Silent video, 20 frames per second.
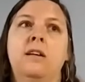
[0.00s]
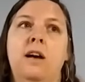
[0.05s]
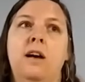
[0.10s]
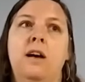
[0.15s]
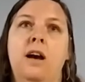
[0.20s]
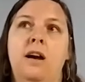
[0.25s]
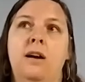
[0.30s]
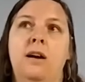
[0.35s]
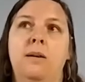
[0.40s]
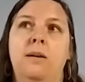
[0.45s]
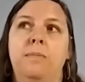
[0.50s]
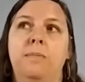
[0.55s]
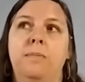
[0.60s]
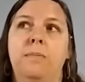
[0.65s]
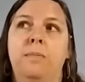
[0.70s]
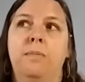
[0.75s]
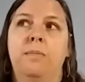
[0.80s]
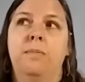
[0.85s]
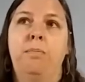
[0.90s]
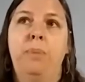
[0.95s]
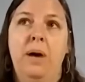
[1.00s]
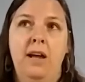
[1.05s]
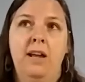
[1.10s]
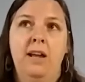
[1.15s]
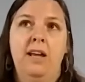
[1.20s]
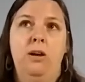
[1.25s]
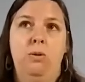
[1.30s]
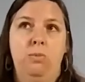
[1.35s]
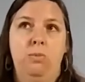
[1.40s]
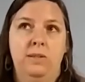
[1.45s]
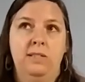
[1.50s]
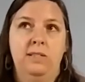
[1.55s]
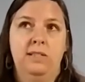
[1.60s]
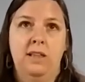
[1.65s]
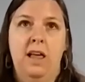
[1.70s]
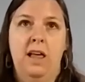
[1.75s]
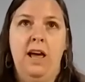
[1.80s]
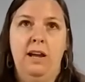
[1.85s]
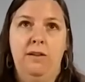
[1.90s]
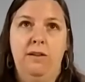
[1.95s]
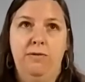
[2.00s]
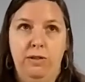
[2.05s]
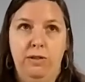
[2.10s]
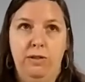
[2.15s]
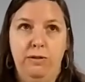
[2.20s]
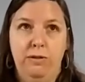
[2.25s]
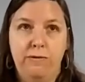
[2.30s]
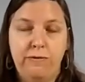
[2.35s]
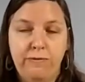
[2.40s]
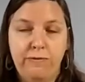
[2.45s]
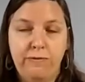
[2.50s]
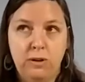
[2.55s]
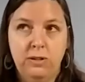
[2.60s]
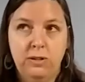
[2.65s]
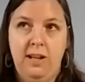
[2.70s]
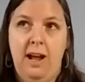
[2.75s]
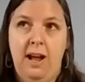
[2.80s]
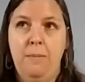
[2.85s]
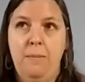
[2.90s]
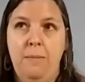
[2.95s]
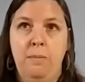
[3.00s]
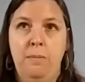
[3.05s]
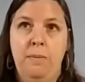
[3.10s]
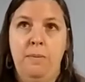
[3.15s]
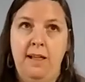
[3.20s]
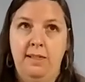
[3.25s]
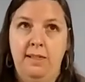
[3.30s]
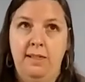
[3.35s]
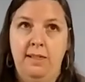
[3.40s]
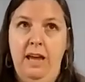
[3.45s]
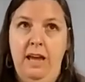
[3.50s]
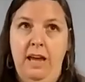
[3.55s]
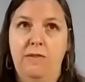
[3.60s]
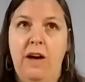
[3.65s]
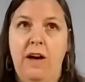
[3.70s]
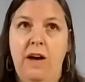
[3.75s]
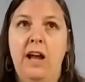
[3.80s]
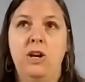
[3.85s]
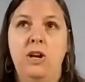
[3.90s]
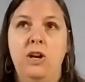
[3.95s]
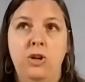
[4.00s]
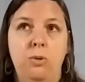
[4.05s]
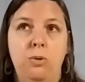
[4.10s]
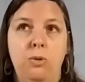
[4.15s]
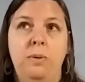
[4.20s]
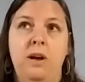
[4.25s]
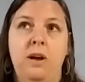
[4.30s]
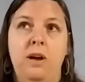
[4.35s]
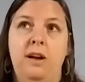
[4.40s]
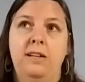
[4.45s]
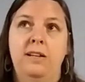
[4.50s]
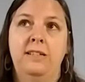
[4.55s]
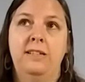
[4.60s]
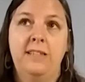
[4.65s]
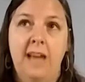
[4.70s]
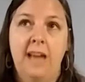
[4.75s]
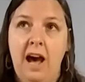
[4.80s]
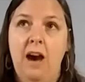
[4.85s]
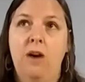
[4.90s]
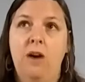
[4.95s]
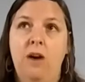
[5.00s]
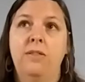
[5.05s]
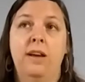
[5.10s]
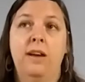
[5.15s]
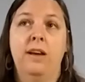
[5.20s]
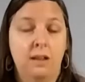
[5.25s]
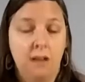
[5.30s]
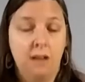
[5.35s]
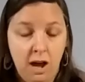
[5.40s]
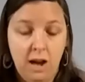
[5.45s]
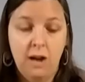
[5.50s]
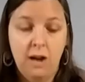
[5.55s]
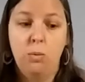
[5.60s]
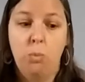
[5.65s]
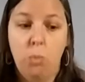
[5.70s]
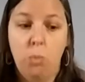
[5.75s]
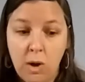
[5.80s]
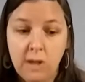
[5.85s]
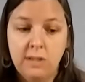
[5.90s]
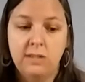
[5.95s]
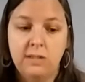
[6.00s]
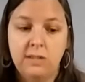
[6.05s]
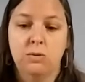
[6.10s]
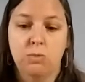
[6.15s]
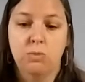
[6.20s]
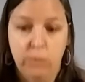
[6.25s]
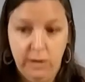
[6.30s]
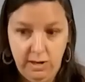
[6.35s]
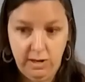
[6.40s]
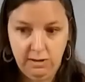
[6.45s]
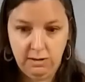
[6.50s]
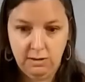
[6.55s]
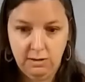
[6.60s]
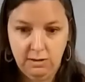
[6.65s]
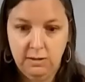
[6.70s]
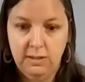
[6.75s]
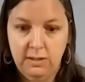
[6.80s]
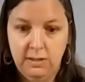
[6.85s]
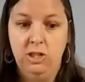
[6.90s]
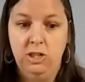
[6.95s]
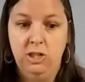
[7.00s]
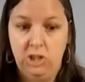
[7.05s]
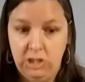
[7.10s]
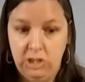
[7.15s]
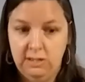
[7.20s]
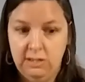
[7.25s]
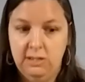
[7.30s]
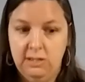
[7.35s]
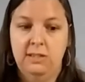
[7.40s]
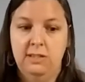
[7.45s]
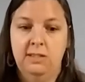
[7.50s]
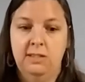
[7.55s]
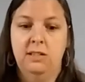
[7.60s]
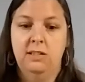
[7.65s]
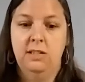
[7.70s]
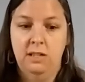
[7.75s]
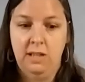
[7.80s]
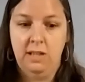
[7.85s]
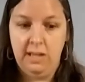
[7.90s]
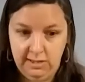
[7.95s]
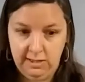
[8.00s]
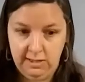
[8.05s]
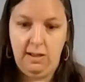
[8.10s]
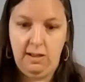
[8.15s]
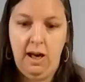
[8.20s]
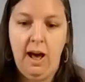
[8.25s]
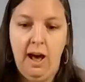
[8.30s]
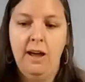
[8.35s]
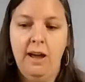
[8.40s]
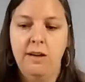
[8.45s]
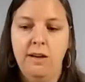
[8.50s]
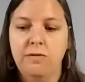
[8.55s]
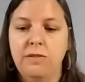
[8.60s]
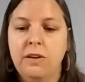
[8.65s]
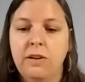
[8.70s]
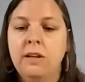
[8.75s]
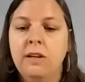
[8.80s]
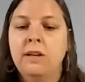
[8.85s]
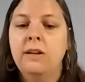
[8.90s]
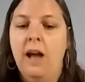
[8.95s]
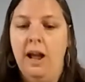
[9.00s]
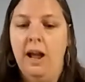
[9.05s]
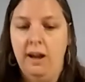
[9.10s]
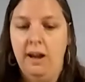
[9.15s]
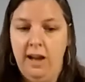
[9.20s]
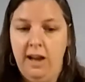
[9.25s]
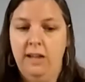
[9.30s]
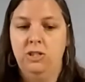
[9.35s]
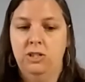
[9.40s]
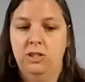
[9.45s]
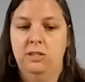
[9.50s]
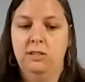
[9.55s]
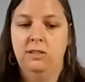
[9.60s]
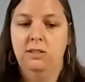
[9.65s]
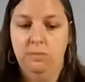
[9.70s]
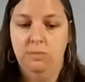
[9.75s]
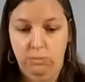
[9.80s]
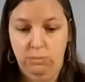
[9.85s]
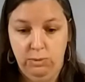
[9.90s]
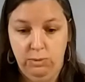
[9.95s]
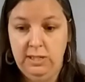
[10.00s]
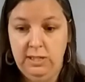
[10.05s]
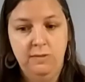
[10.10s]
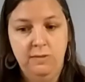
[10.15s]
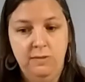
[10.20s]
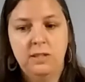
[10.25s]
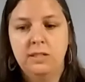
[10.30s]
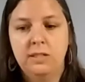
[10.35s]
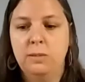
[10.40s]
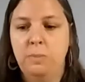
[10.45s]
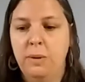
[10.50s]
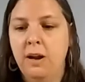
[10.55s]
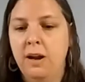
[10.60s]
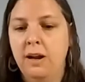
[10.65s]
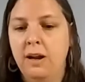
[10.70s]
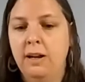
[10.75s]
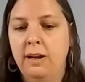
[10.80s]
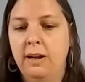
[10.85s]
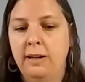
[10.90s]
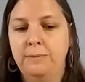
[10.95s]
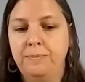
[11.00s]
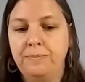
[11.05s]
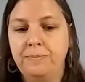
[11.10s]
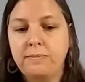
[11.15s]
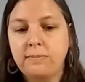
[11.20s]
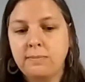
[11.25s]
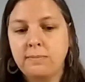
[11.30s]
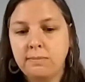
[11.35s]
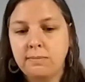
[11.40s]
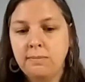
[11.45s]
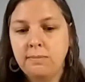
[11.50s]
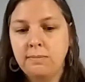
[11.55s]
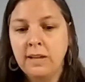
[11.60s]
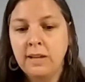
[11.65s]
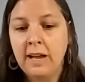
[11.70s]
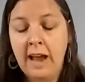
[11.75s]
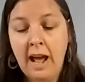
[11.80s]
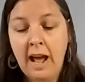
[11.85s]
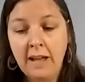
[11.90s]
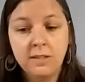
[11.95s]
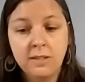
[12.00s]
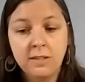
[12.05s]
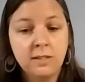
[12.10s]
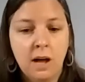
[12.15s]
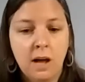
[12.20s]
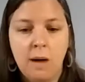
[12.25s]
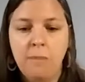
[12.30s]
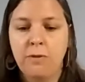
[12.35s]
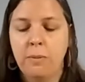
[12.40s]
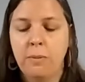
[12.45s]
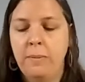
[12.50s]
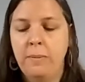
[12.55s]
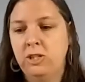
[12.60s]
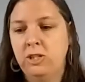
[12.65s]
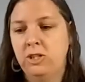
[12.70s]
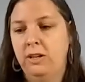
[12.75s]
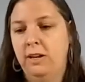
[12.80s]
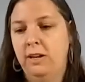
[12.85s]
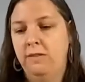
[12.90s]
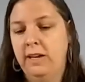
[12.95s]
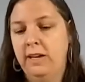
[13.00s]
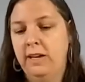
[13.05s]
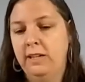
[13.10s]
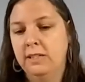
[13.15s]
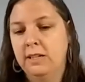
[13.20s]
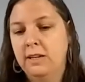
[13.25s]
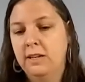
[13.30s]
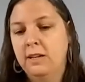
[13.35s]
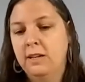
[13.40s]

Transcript: But it was like, for the first time in my life, I knew beyond a doubt that God was real, that Jesus is alive. And I had just received his Spirit and had this confirmation of it.